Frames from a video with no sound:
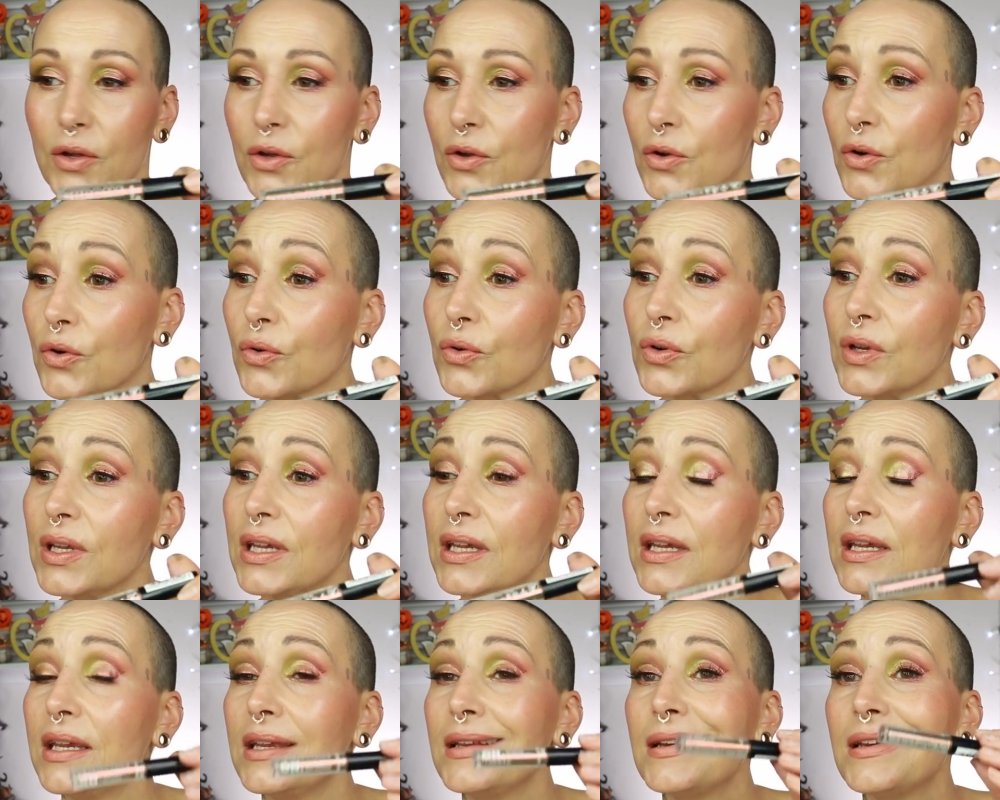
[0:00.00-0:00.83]

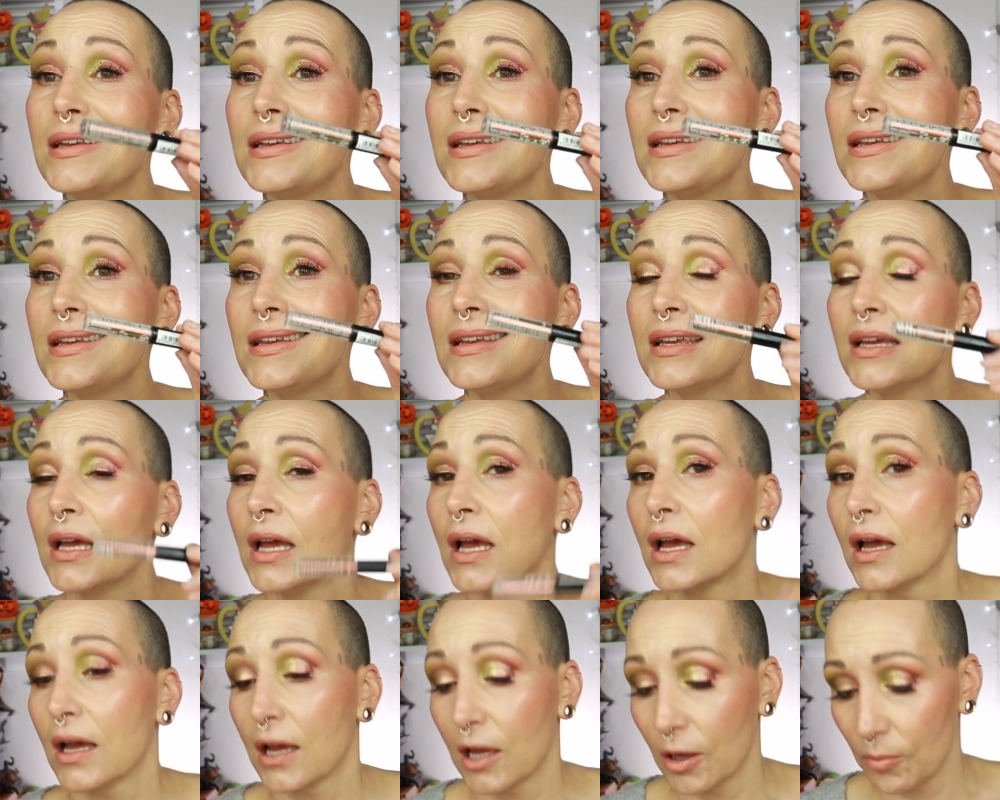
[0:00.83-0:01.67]
greeny
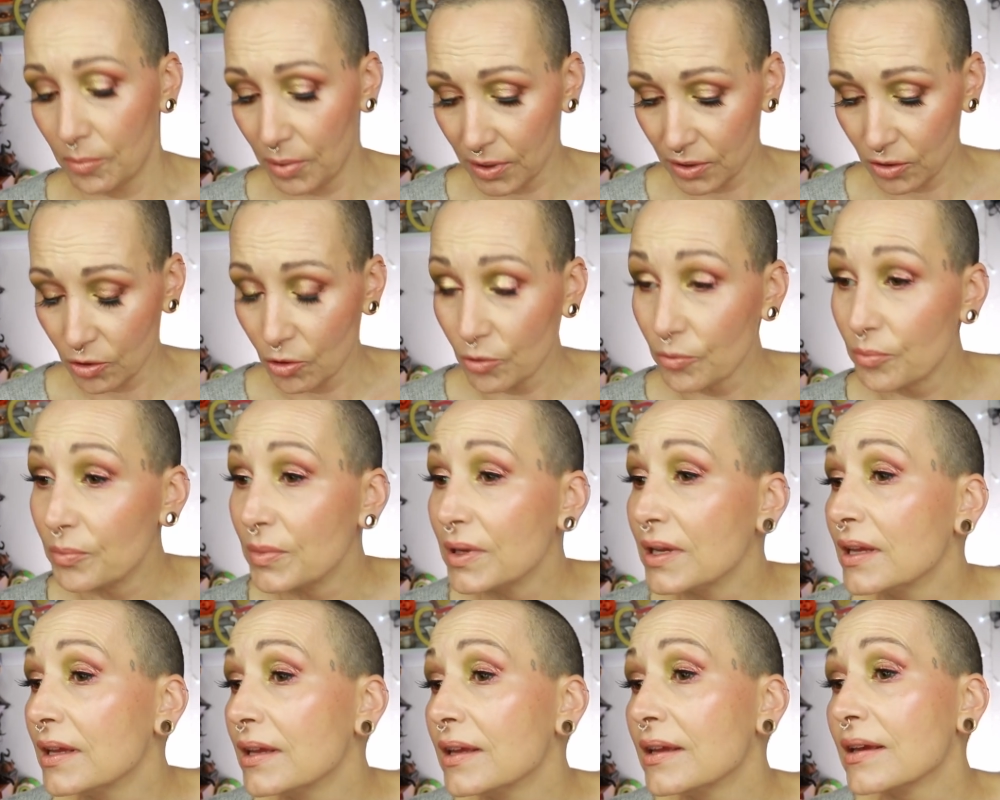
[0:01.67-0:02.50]
um, but on
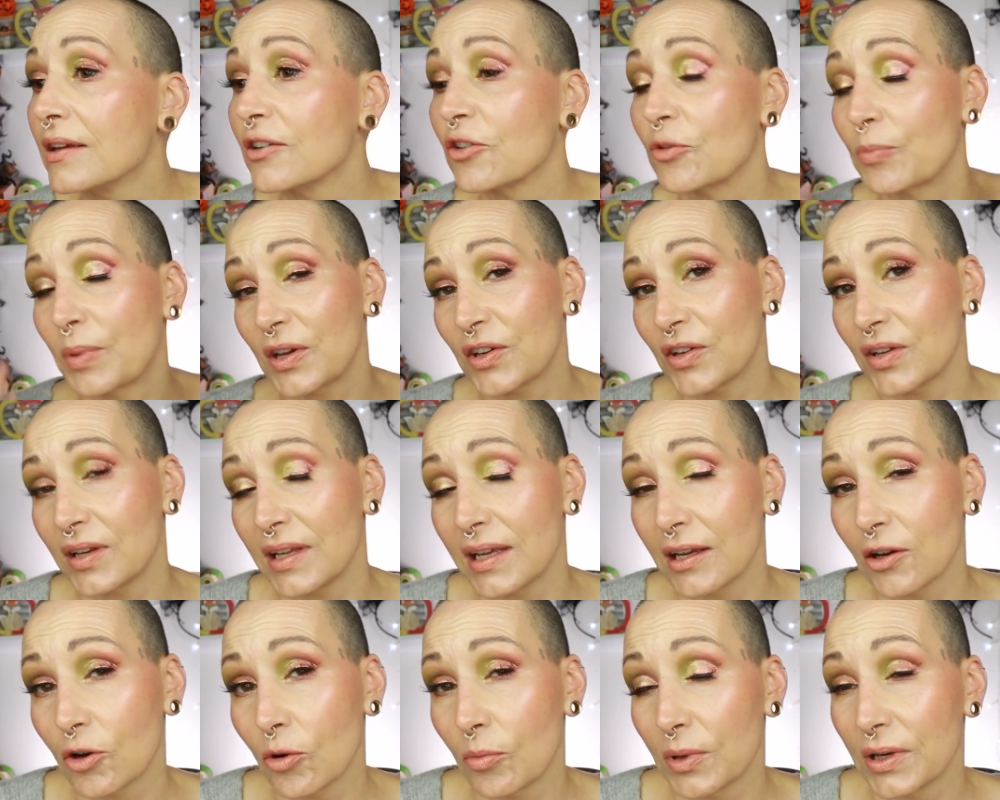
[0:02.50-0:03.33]
me
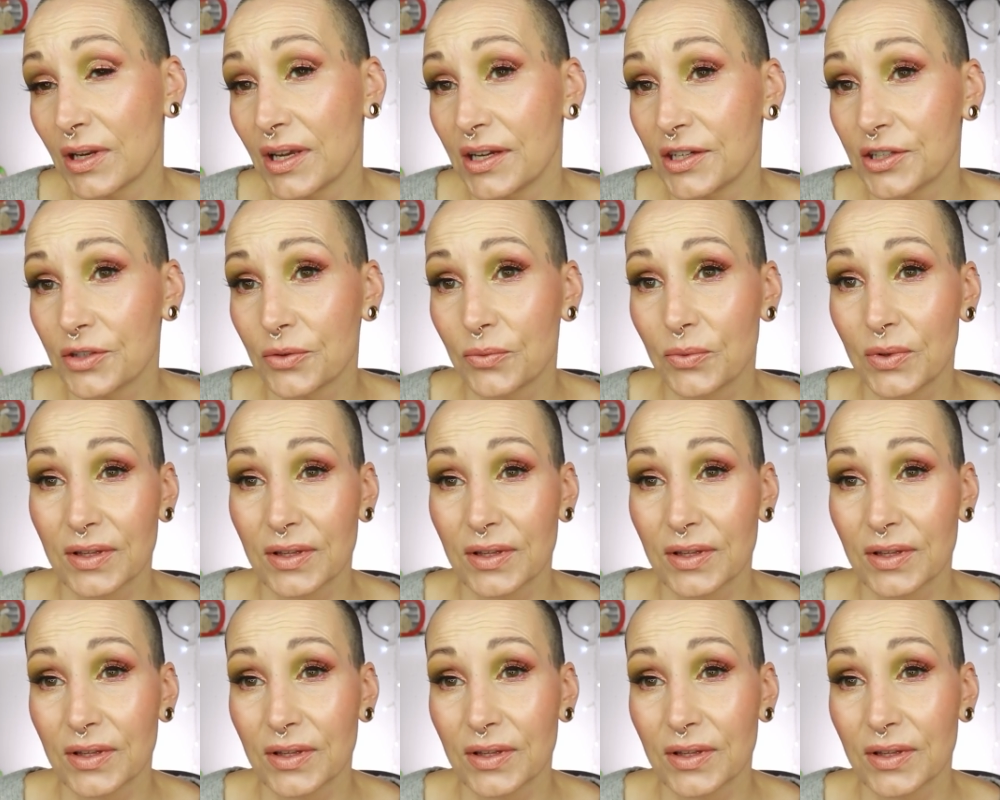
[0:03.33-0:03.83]
especially in combination